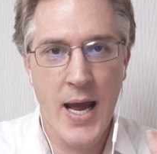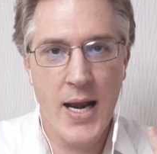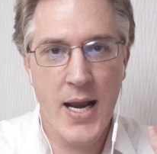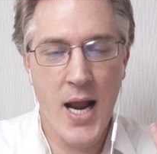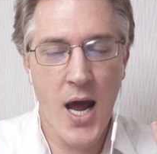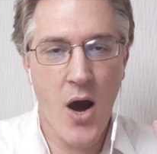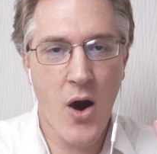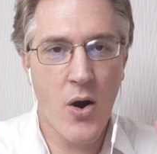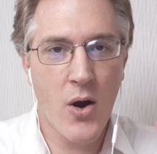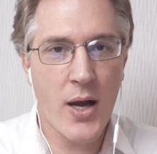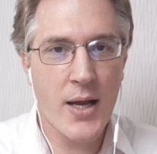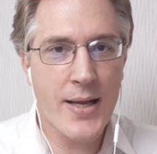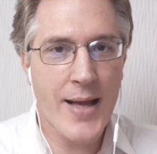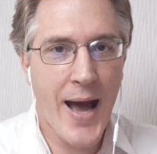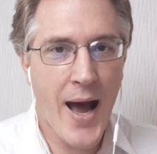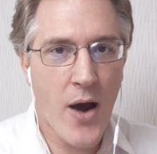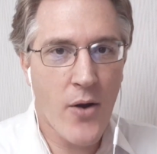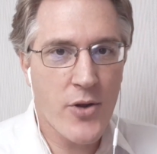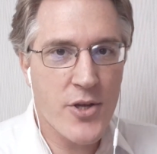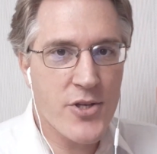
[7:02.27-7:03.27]
Now,
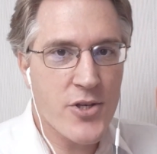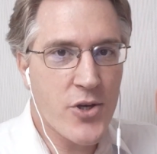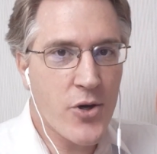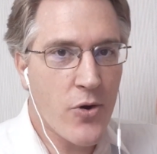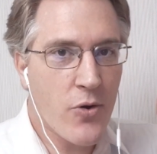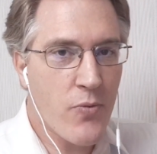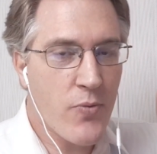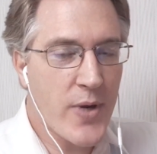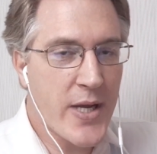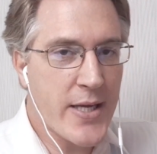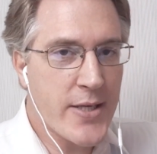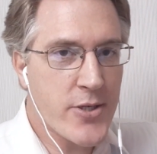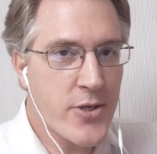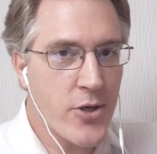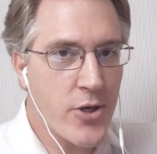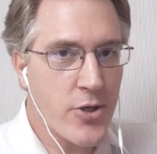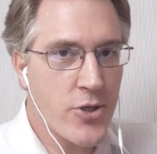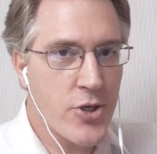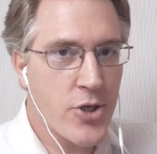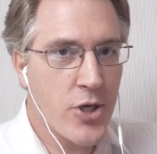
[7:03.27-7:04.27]
how does your
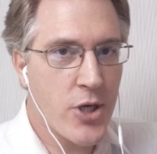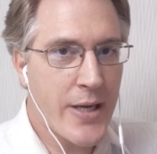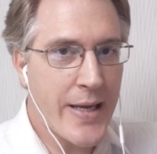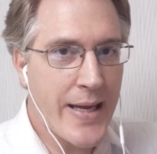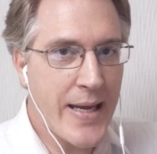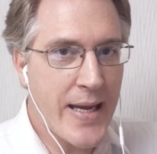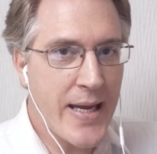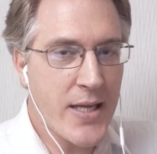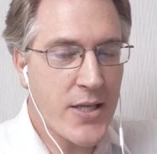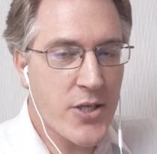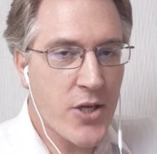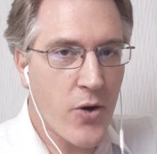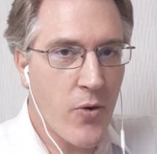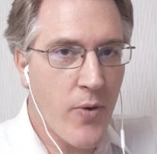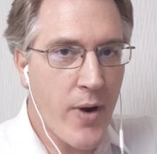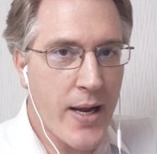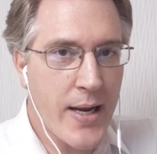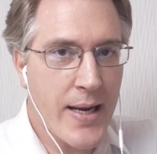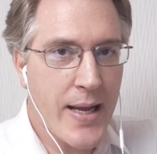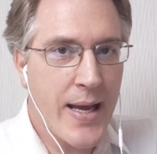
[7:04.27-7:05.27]
research
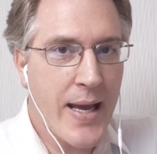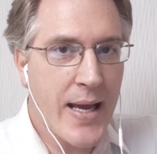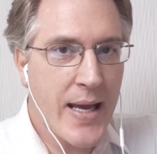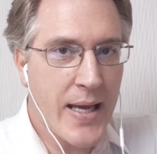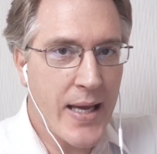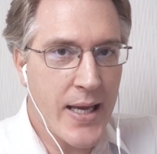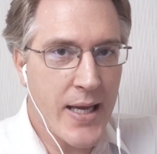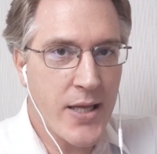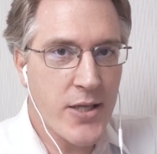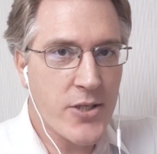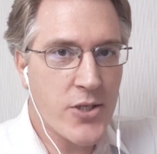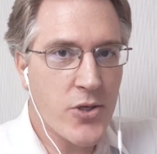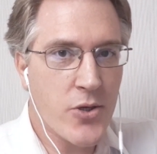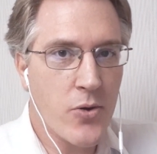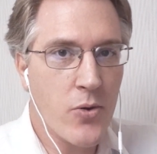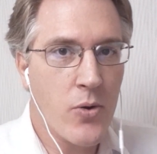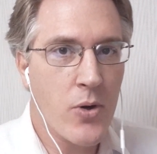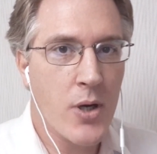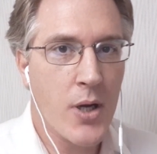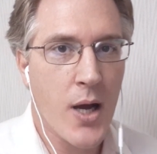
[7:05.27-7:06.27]
integrate
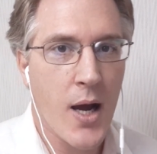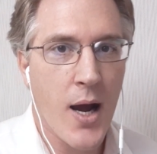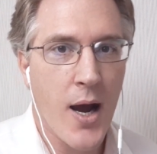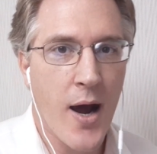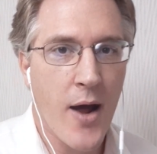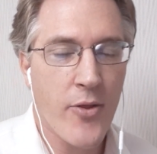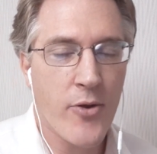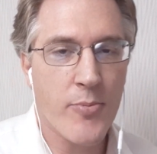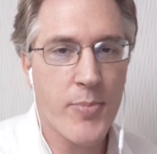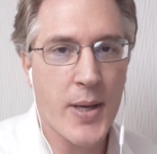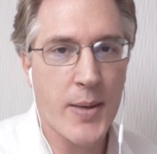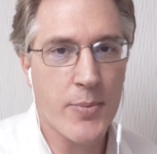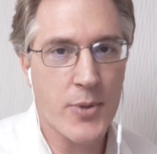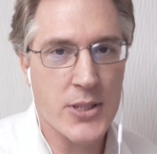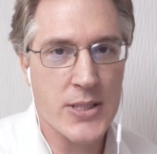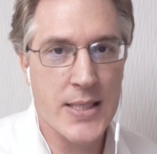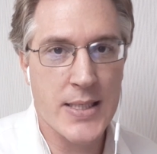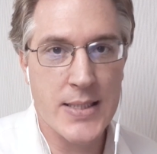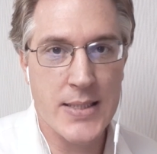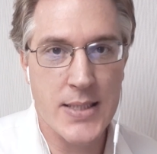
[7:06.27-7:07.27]
into other
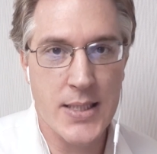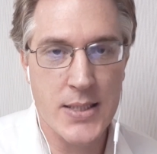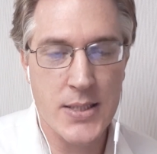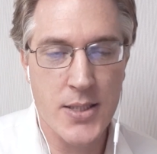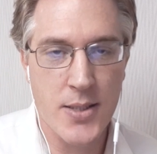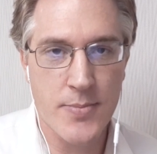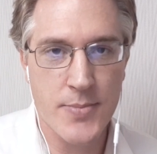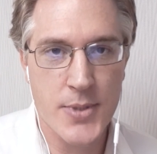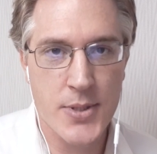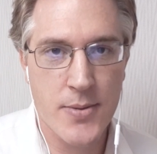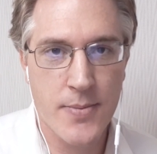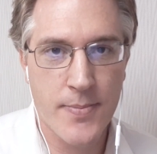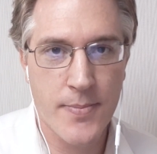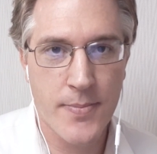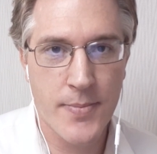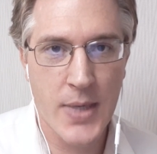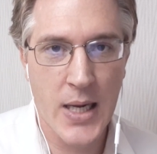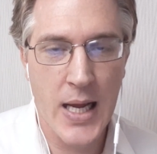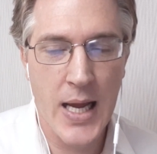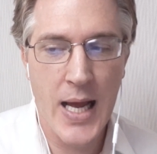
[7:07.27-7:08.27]
people's systems?
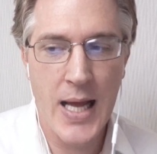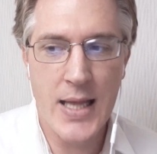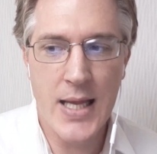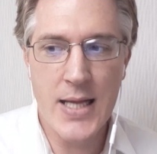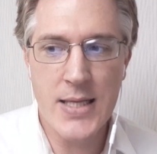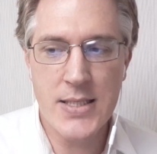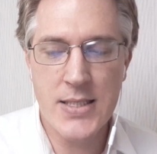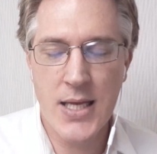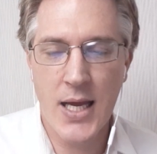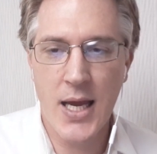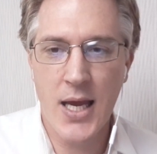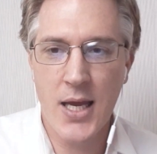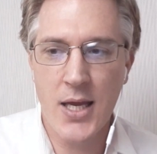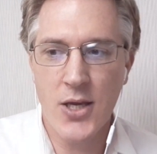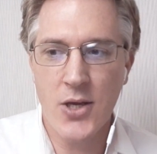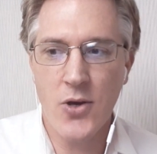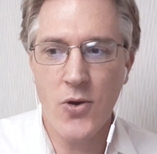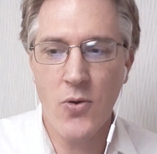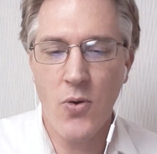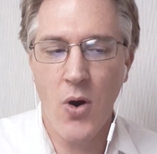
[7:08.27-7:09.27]
Let's say
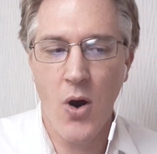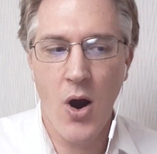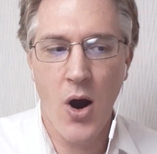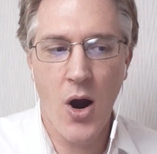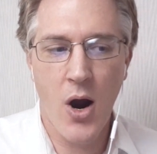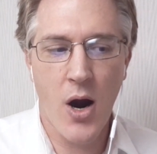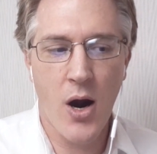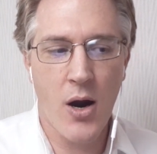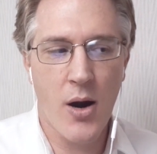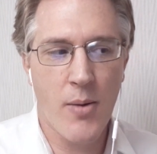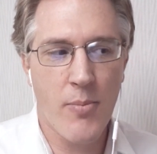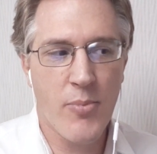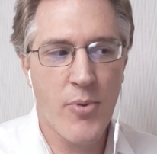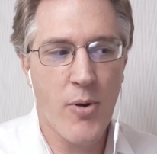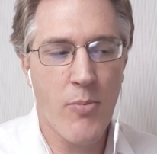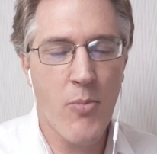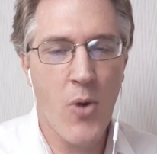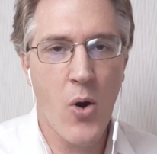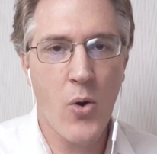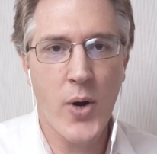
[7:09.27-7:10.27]
you are
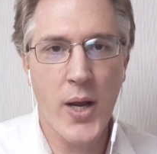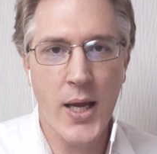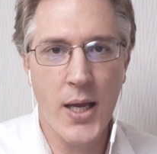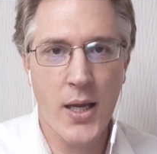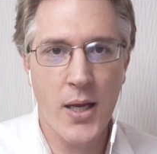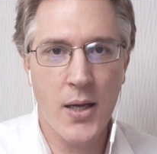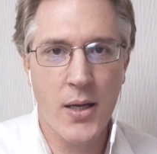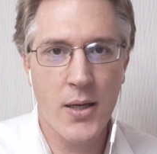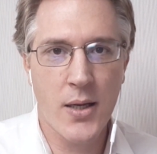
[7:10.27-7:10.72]
promoting